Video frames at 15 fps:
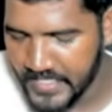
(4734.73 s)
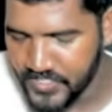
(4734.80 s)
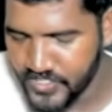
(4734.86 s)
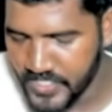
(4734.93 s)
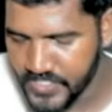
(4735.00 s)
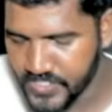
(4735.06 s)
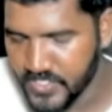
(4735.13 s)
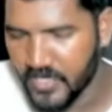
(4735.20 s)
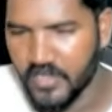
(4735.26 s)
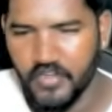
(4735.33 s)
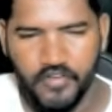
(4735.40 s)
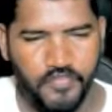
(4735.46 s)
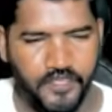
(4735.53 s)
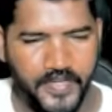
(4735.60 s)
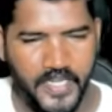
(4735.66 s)
just
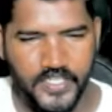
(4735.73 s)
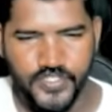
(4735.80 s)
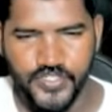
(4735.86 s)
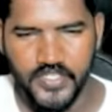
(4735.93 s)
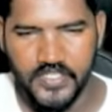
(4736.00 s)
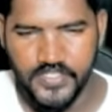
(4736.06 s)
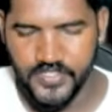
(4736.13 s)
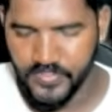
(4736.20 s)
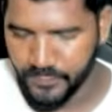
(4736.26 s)
financials.